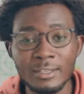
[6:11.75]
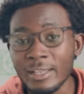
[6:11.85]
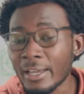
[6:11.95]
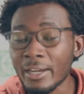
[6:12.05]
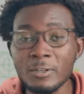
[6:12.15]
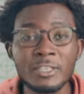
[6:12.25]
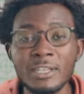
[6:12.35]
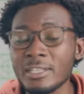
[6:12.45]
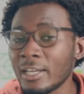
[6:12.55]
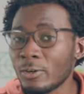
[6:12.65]
the
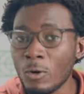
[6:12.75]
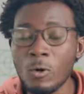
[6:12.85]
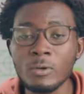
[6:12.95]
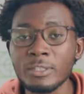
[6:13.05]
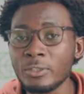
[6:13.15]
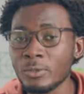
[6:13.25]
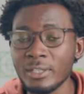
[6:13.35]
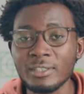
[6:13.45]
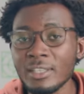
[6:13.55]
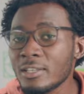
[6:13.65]
heritage and all, you know,
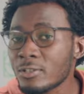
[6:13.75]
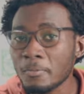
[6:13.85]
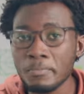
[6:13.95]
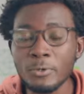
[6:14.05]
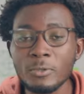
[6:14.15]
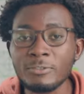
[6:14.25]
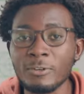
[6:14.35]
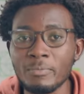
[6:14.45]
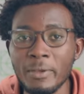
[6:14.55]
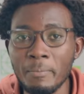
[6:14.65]
the things you build
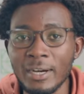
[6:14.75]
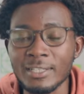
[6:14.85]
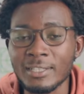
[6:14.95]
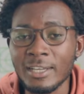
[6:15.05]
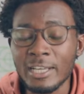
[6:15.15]
from the past.